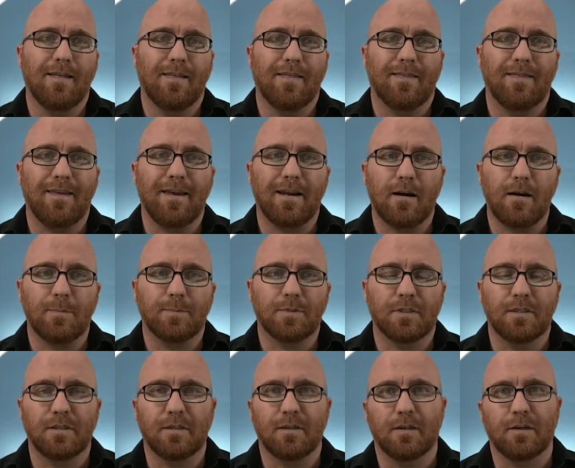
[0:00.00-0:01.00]
That
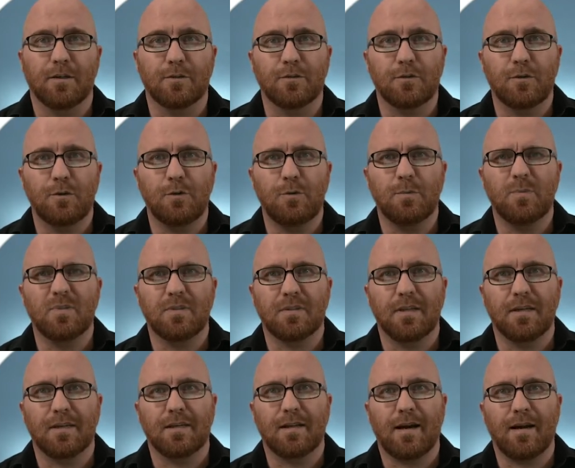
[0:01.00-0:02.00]
option assumes
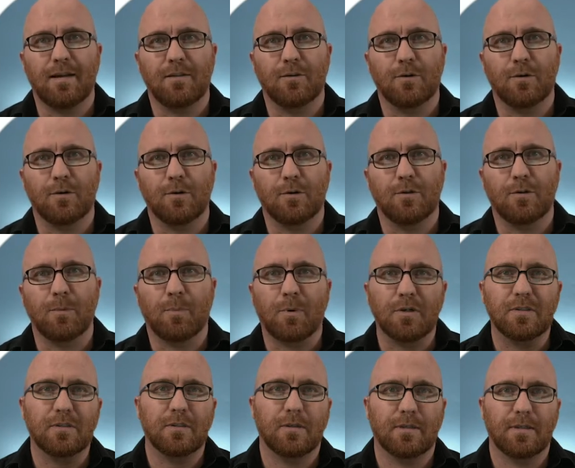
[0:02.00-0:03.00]
that either the
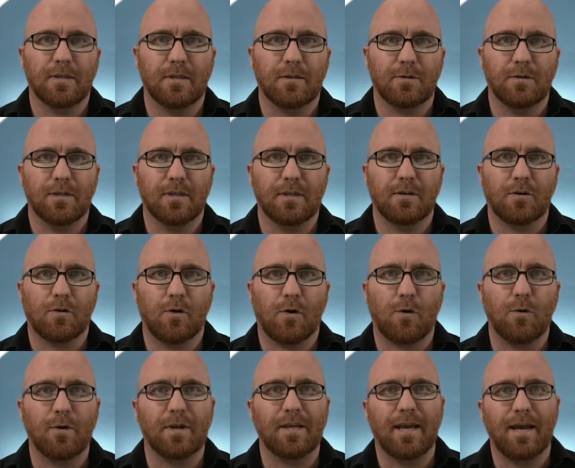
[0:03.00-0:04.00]
person on the other end
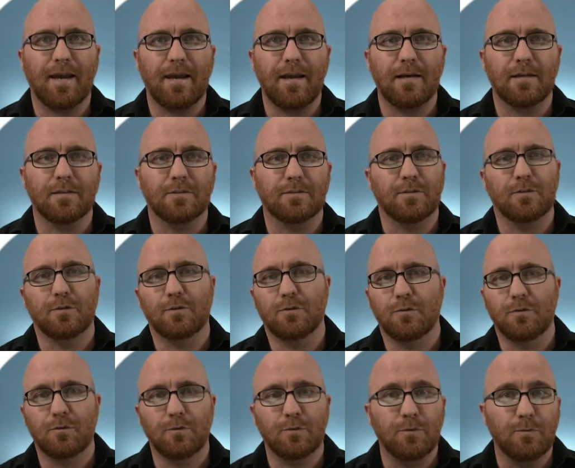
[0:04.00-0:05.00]
already has
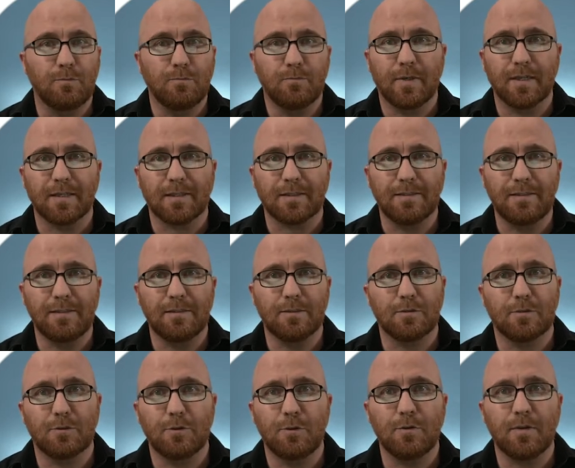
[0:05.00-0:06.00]
at
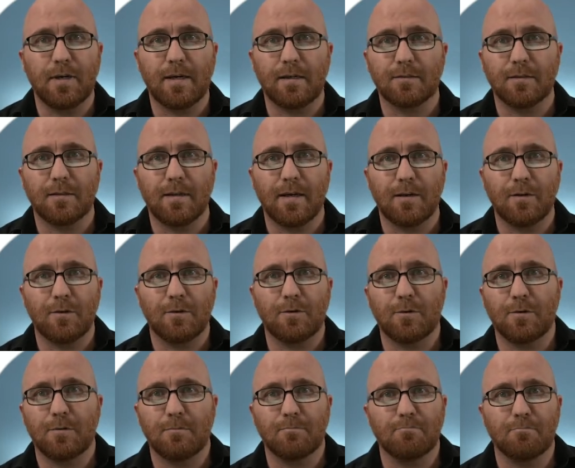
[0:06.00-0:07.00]
least
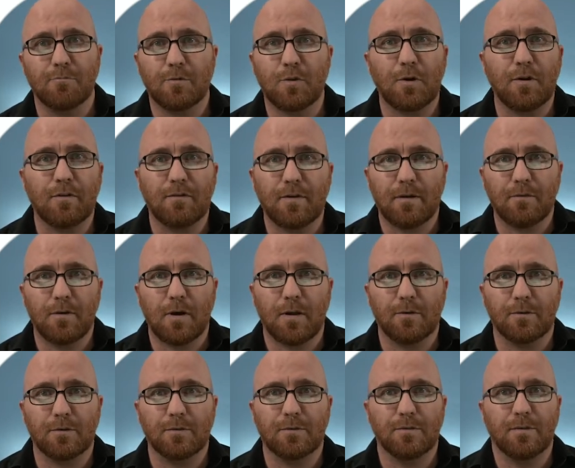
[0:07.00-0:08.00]

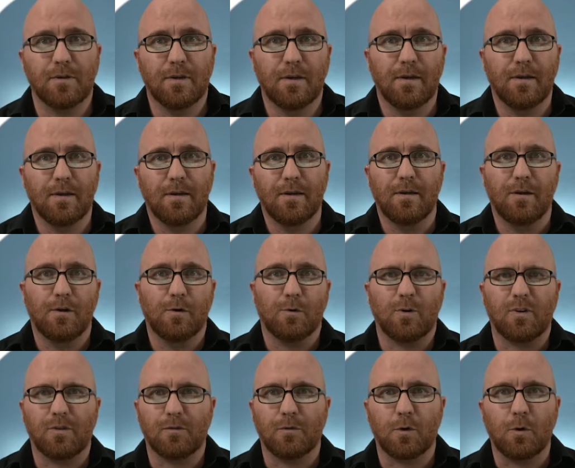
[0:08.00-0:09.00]
$2,935
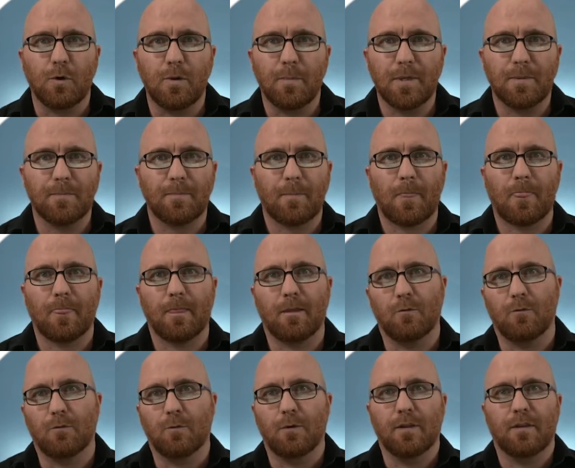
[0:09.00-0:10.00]
worth of equipment
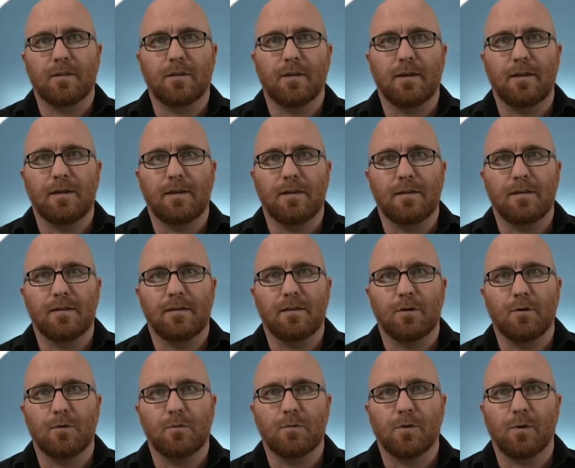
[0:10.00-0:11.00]
with a
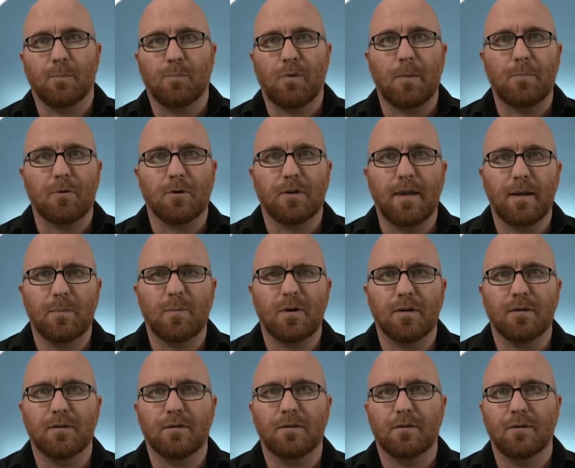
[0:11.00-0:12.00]
proper
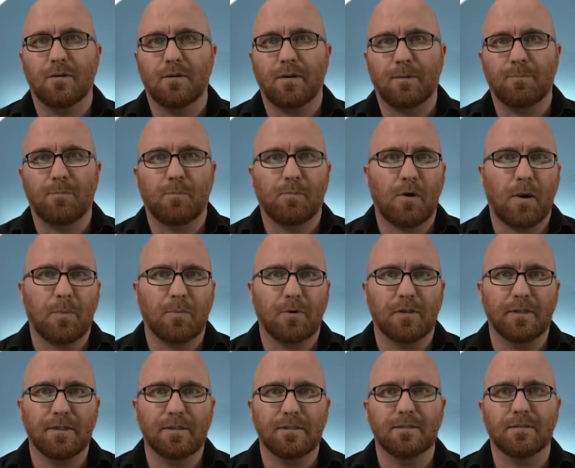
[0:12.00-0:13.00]
camera, a proper
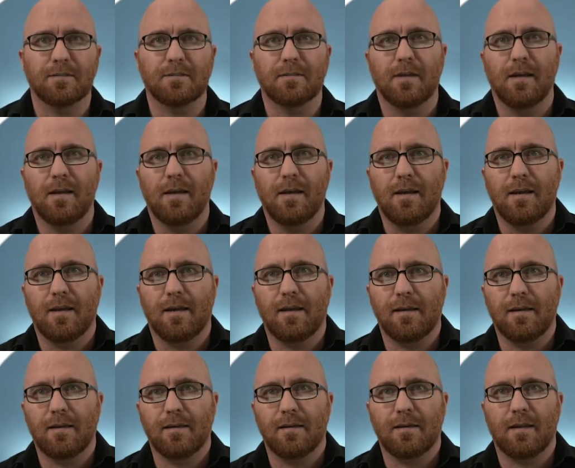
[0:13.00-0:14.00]
lens,
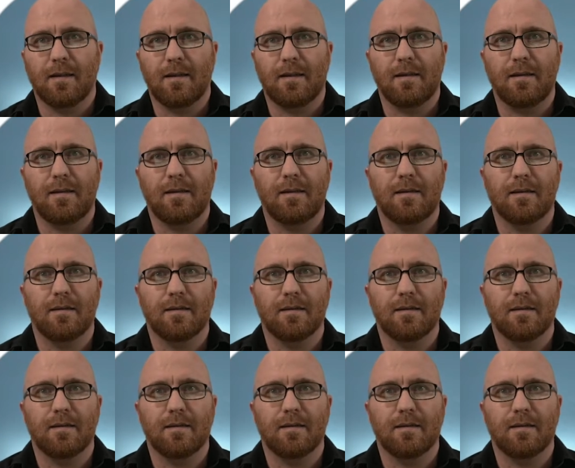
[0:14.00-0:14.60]
and a